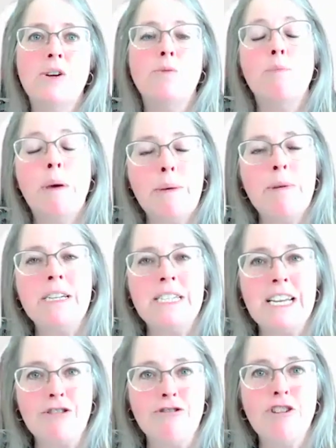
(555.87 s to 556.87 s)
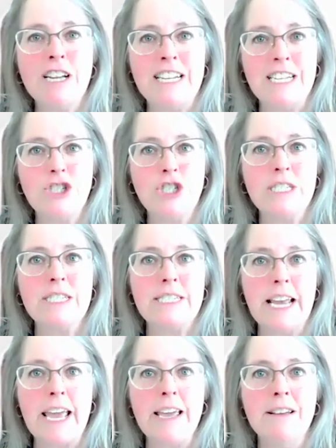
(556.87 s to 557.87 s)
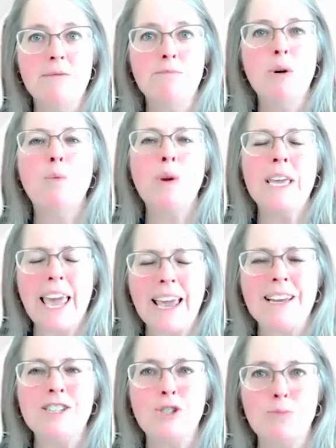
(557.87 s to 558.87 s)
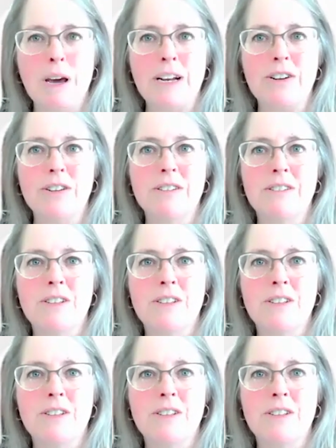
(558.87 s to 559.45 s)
We may be a terrified nation today, but we can do better.